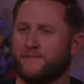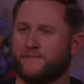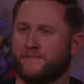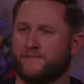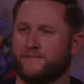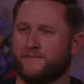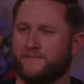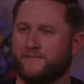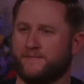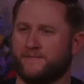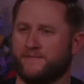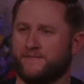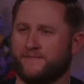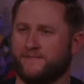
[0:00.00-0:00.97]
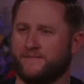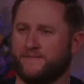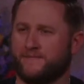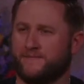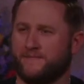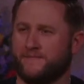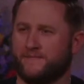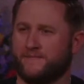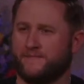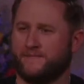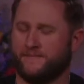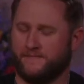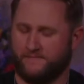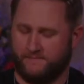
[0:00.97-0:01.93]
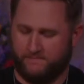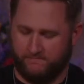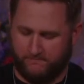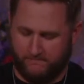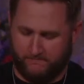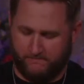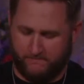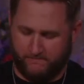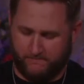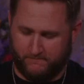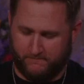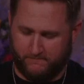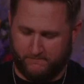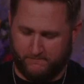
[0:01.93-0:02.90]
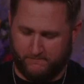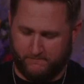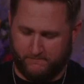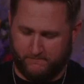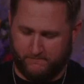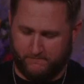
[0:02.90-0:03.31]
Nothing is said.